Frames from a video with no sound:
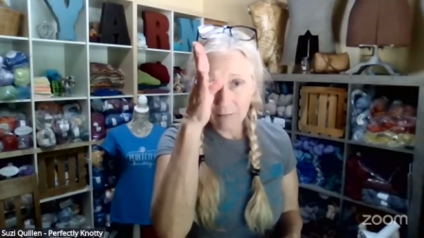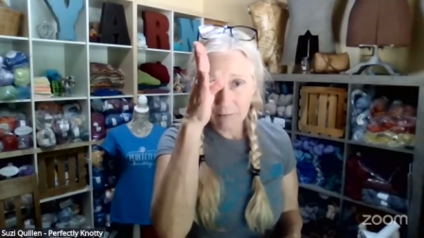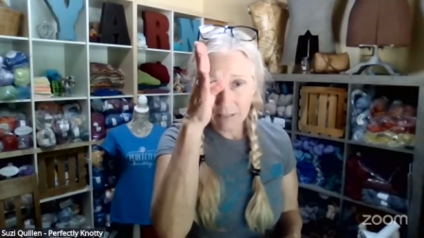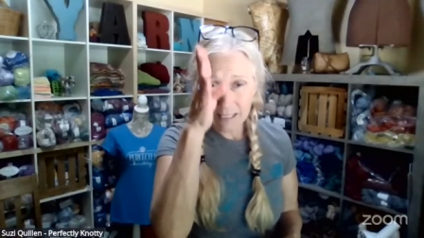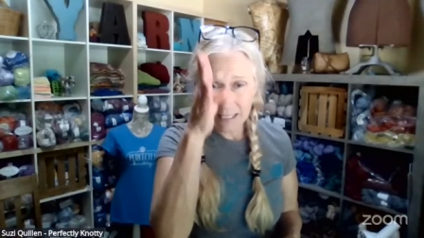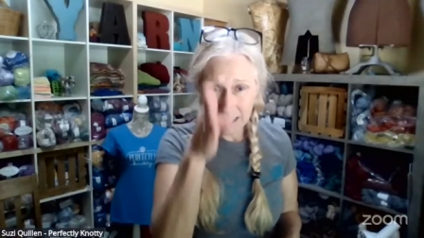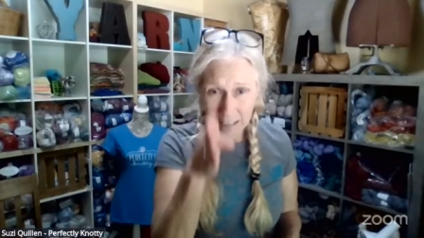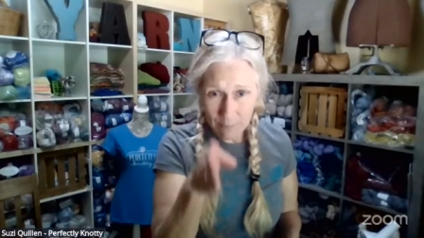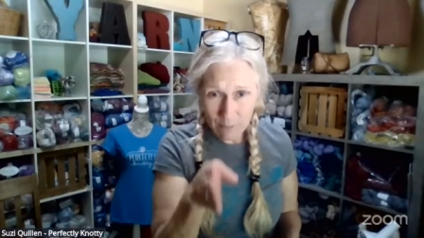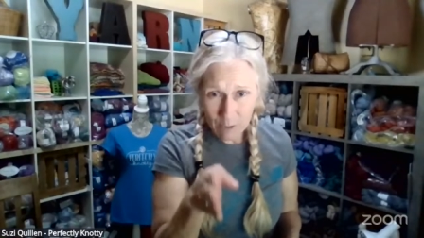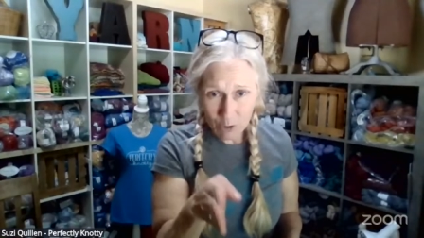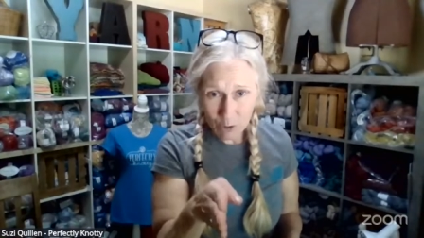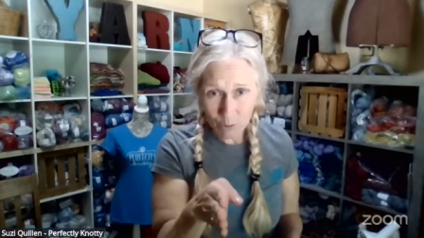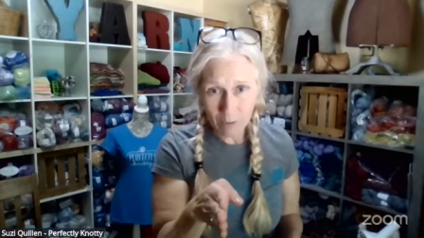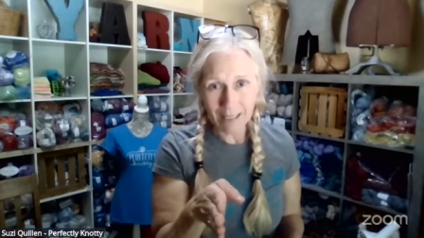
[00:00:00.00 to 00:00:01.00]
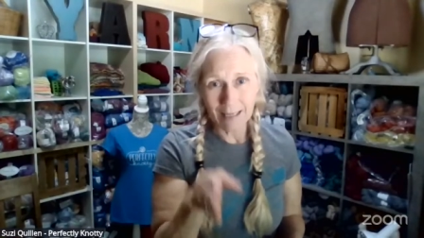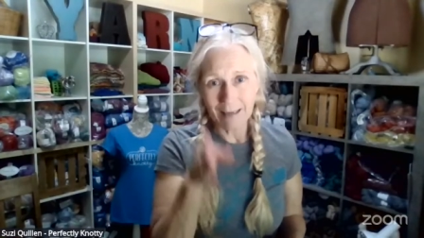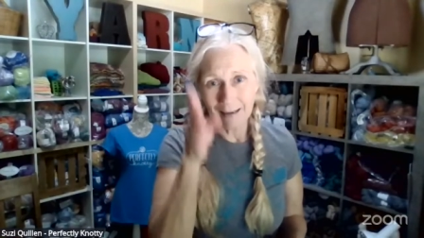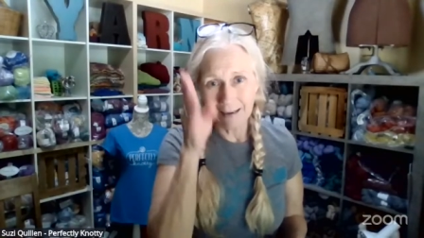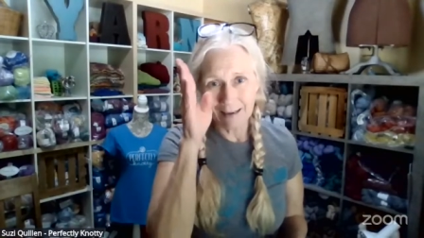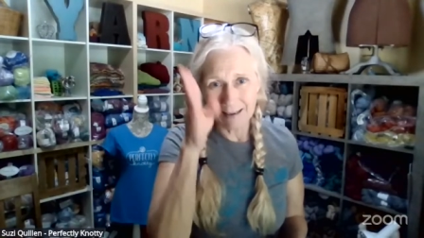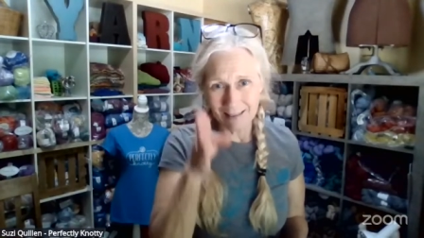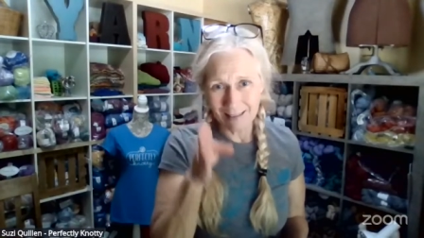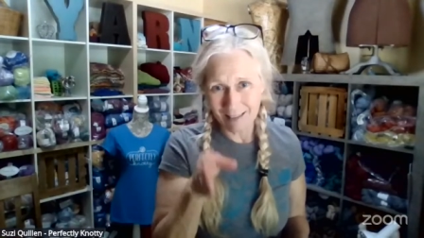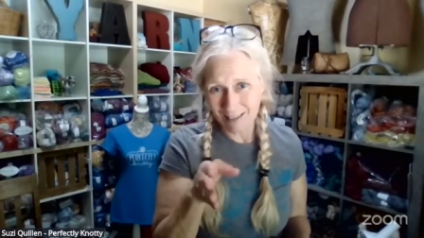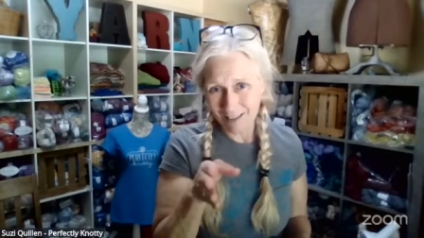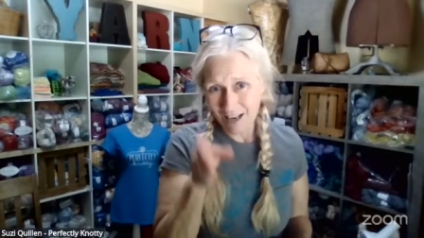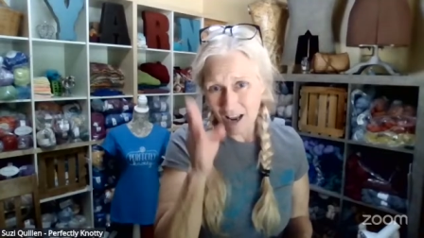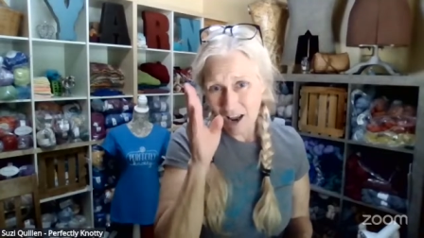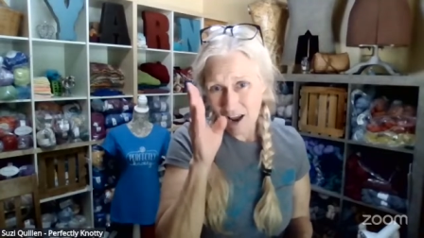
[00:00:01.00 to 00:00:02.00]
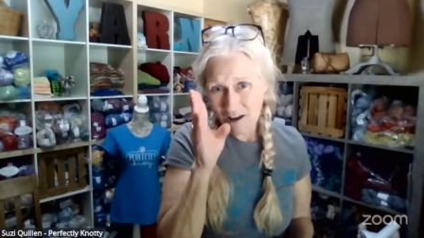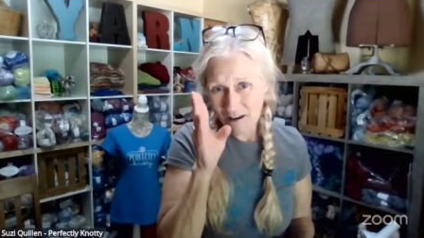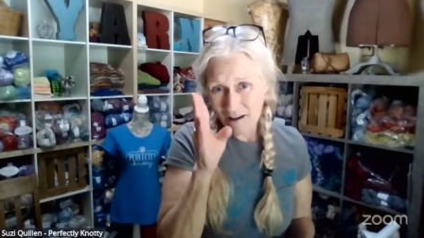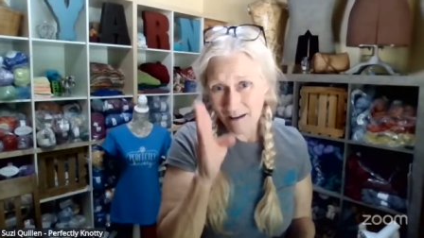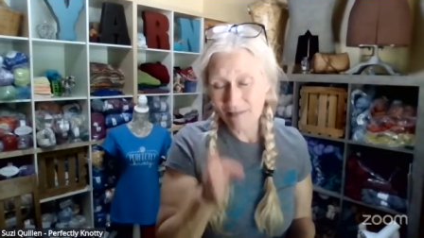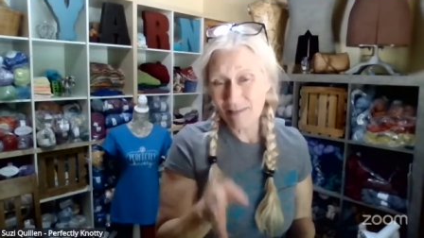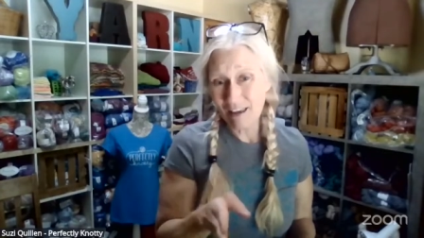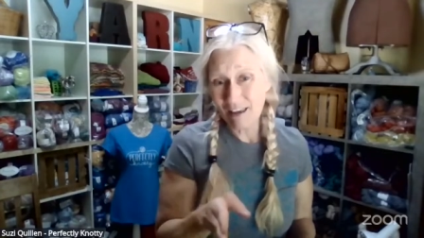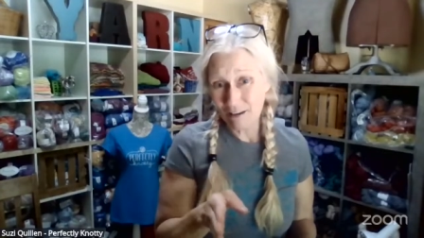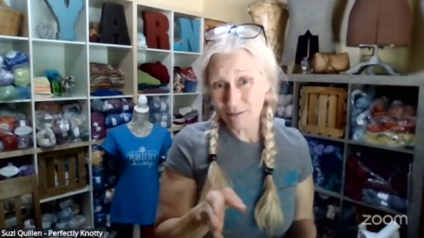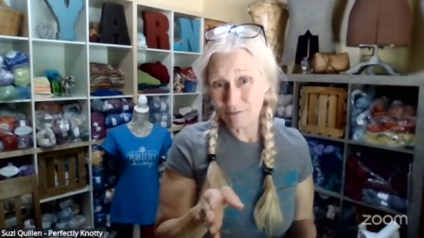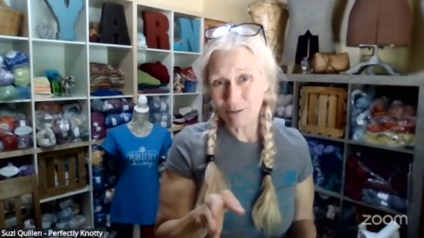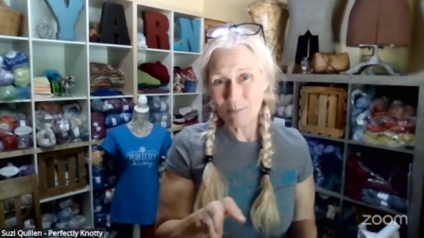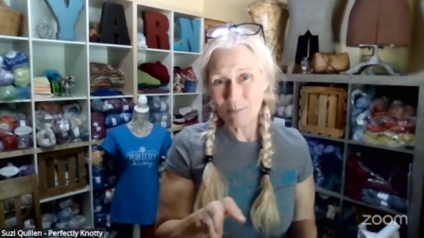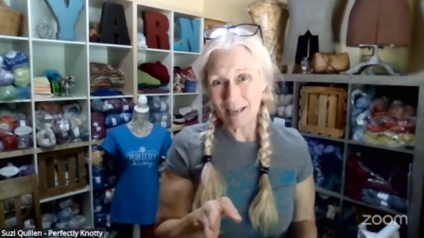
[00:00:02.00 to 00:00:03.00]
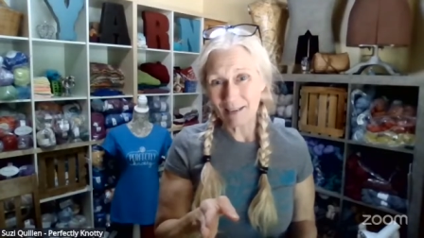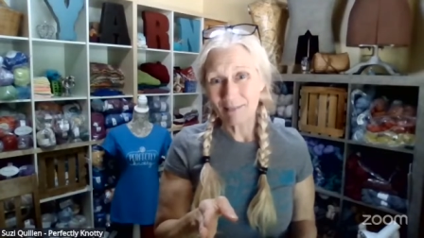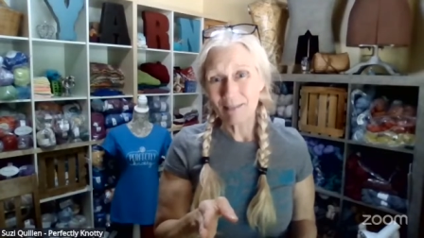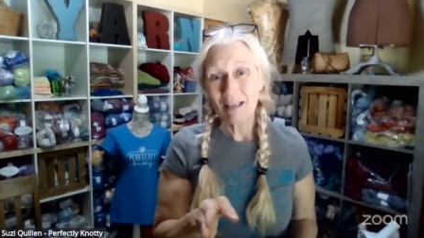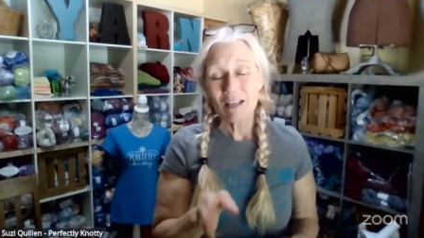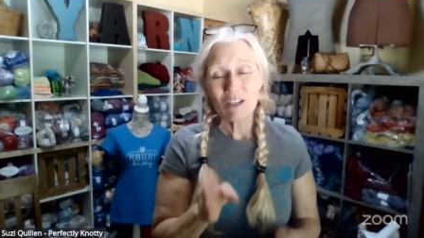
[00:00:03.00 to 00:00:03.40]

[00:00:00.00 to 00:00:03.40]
symmetry is a thing for me.